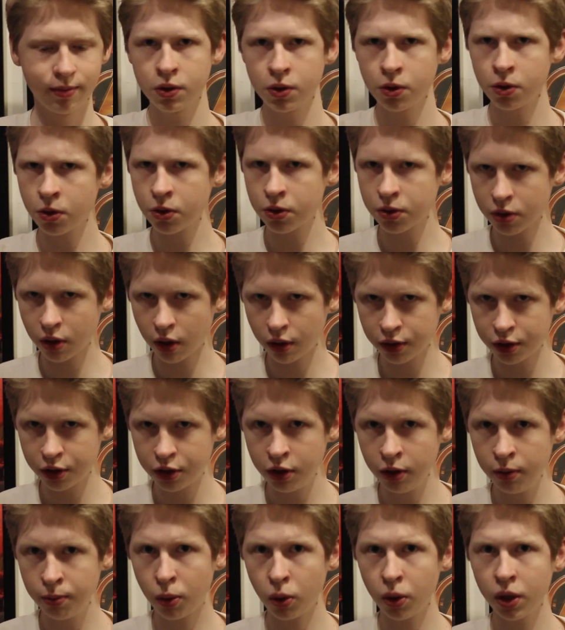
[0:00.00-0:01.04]
So those are all the
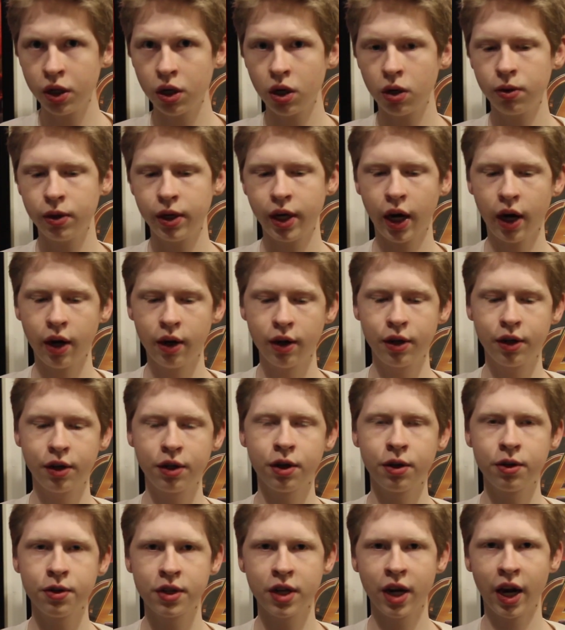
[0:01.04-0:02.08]
2.0
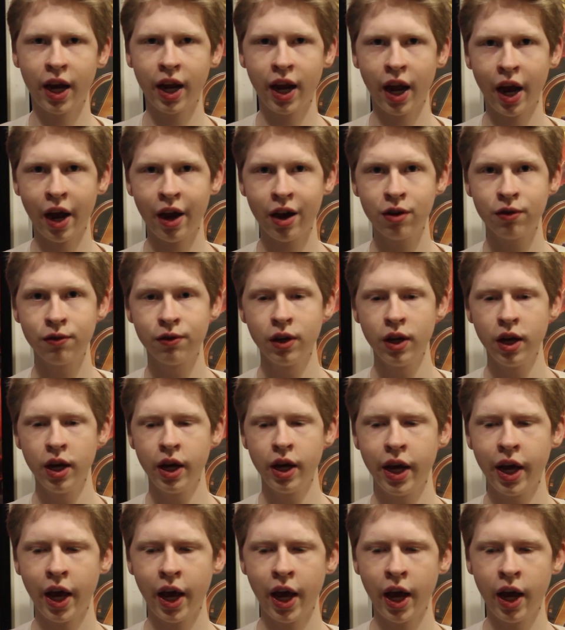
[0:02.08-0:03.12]
characters that I have,
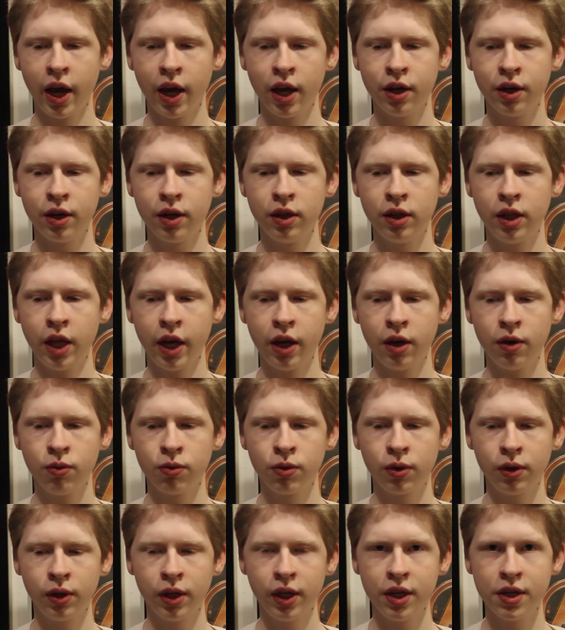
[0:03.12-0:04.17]
and they
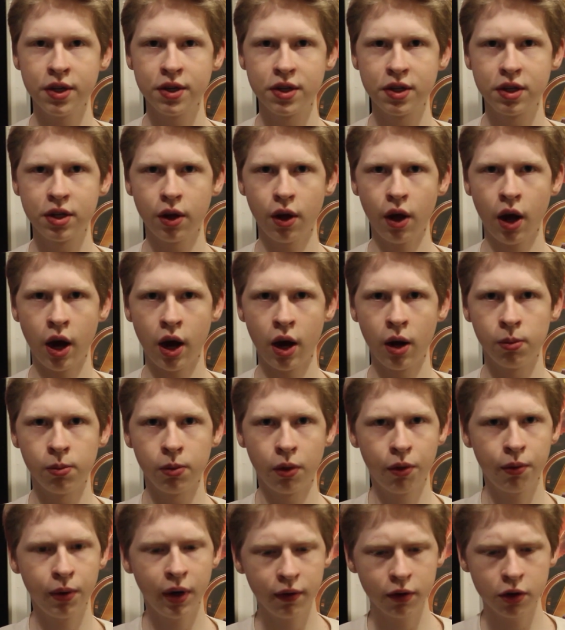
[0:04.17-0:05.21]
released
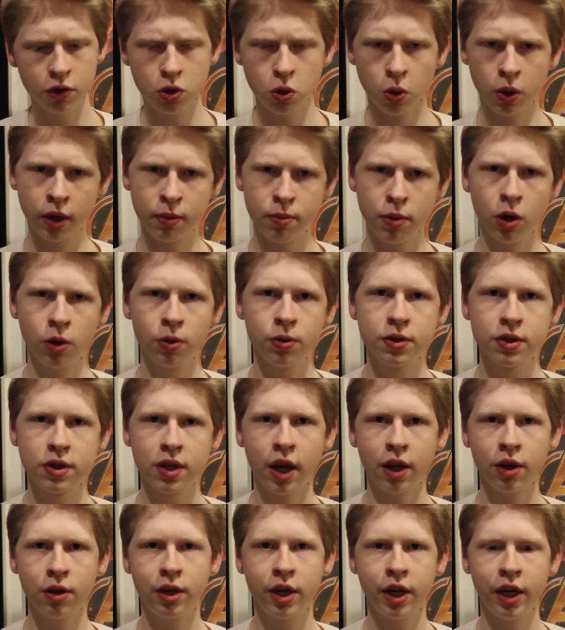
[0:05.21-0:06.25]
3 of the story modes
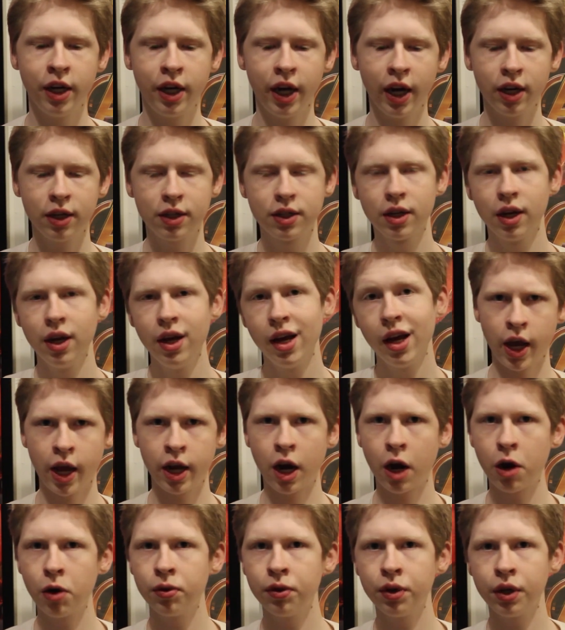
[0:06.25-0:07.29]
that you could get, and
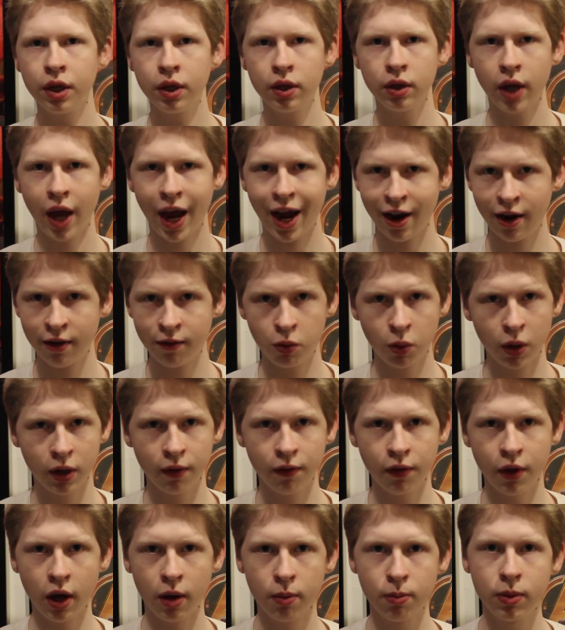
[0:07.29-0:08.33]
I only have one
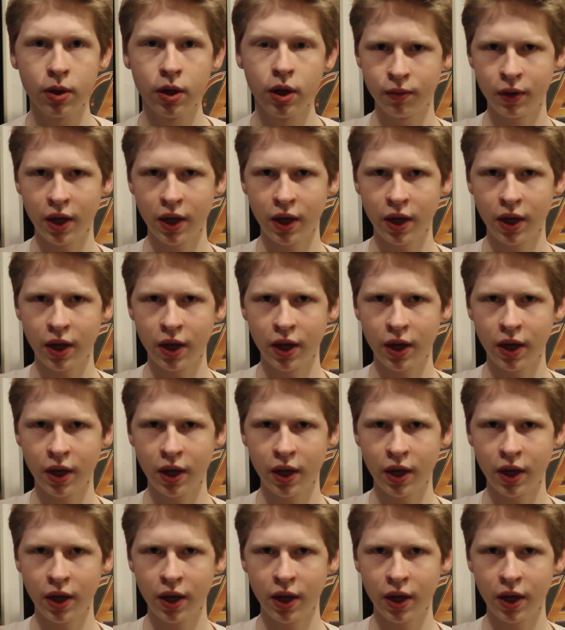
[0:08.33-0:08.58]
of them.